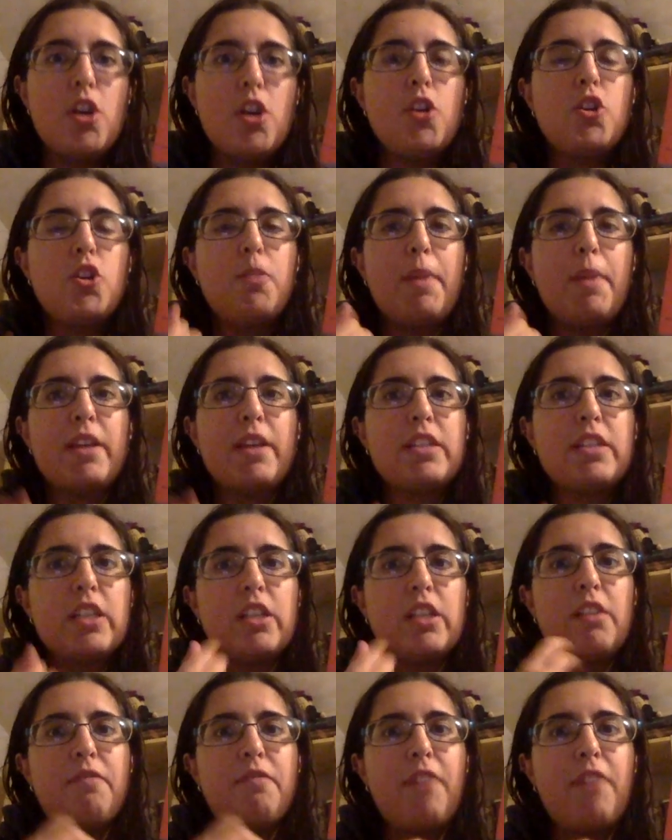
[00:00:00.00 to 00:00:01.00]
You
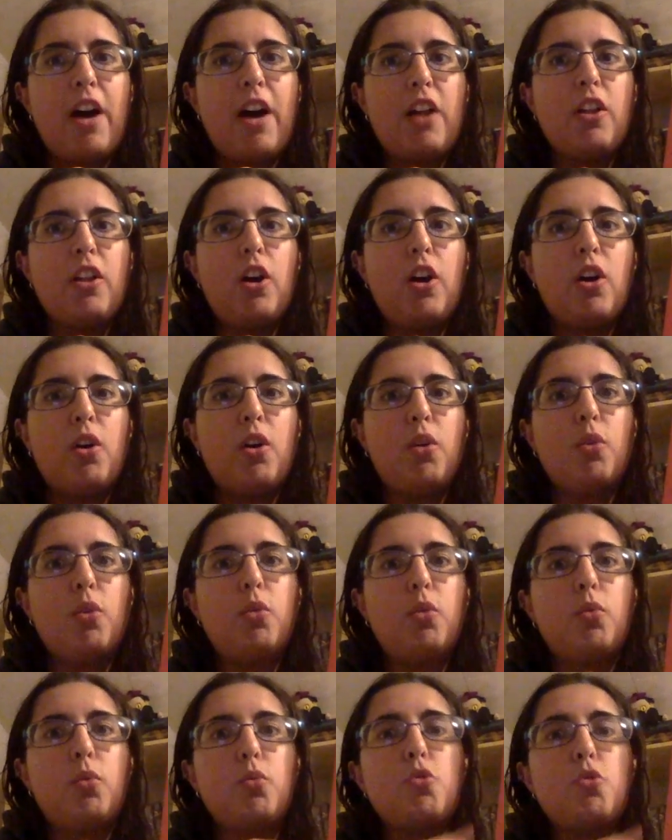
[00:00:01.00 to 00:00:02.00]
basically
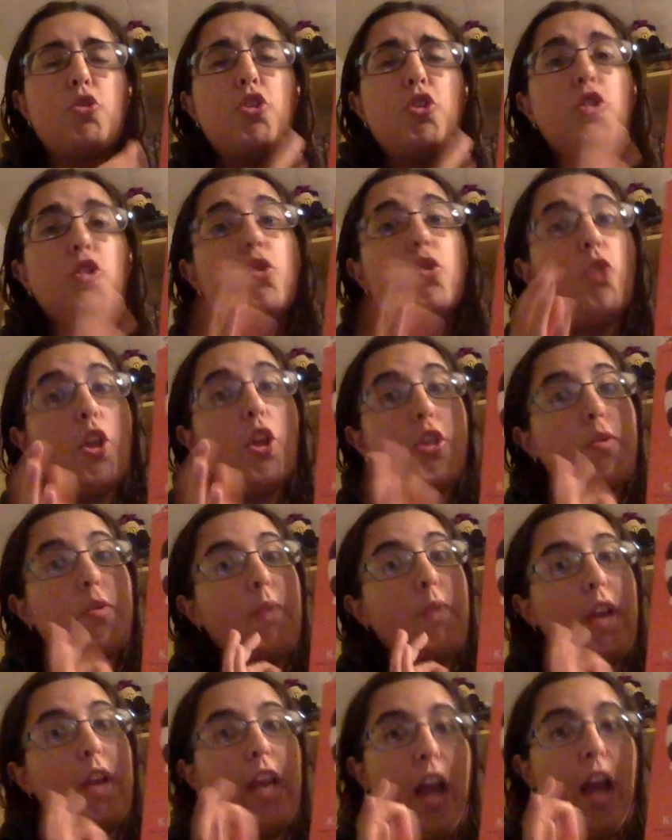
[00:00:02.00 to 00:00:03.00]
follow 2 to
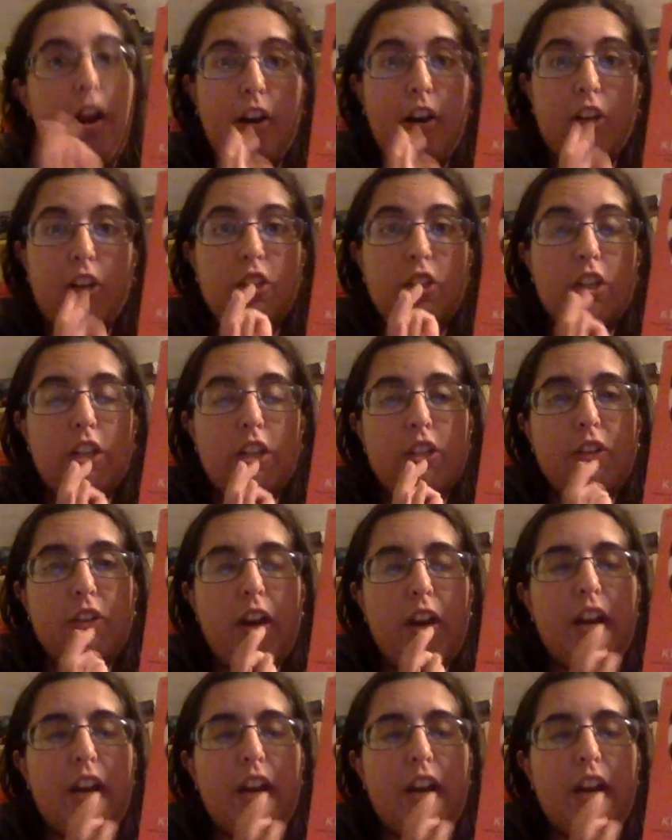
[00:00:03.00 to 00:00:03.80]
3 characters right